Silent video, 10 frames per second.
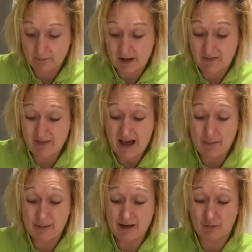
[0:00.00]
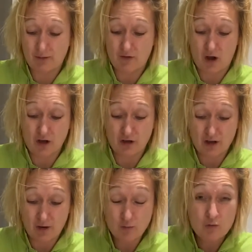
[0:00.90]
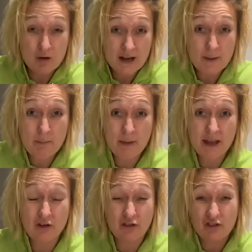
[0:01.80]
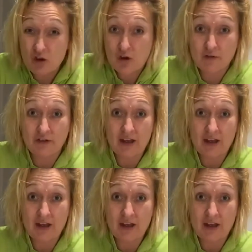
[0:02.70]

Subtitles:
And that means we've got a really big surface